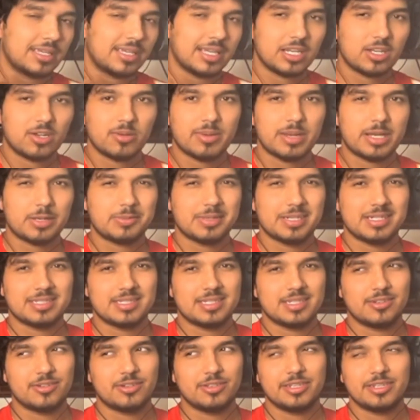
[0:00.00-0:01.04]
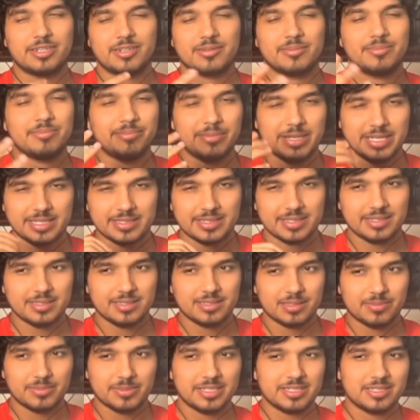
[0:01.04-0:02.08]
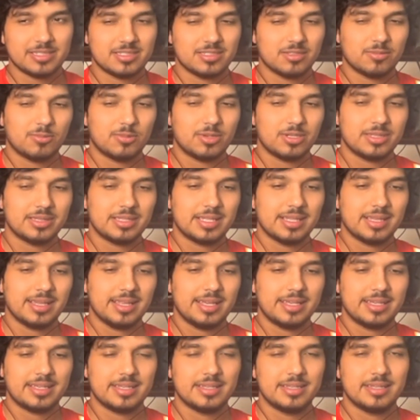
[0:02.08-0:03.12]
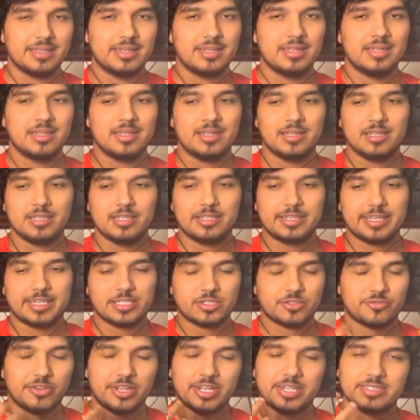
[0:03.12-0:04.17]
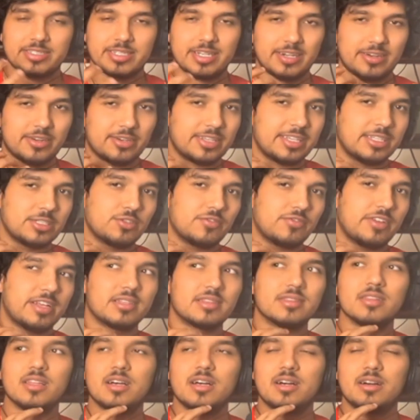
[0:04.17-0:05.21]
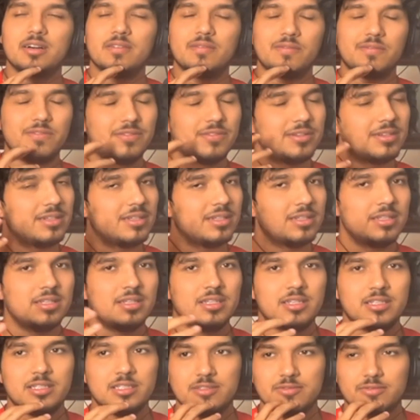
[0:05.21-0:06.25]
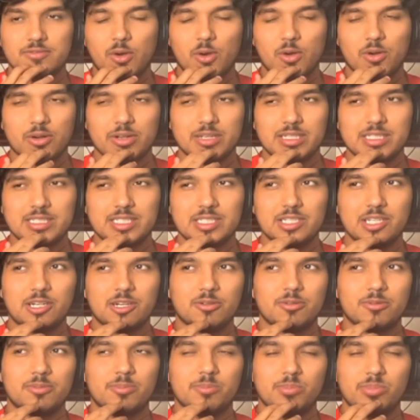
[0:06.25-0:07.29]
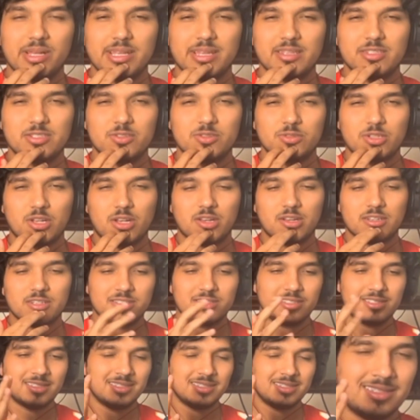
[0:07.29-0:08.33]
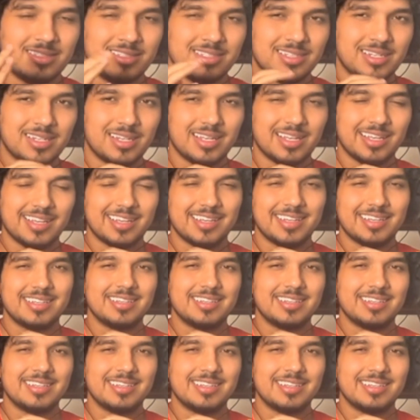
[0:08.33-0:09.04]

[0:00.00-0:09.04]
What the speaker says: kind of going back to what I said earlier, makes sense. I mean, it's the one that like Kendrick fan, diehard Kendrick fan love. As far as, playlist songs, eh.